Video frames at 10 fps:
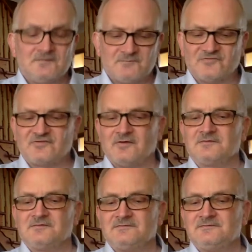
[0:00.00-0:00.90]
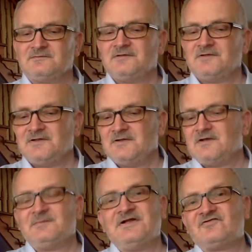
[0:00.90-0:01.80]
But
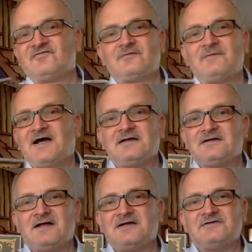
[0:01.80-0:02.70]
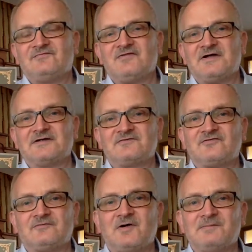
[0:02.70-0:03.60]
it's from the height of their
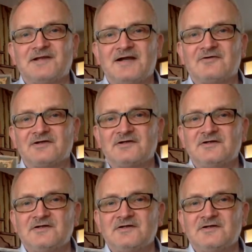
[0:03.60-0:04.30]
sort of popularity.